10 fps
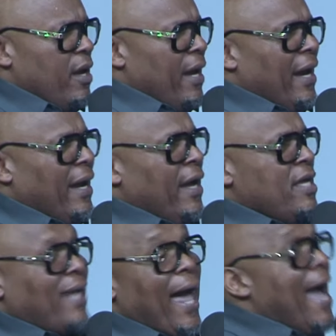eh,
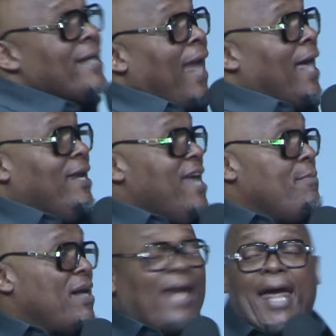eh, iqhenqe eh,
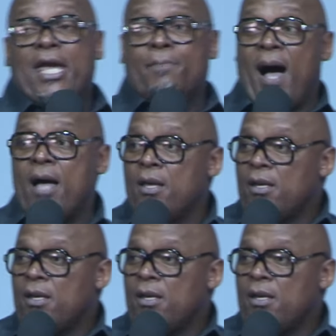liyabagqiba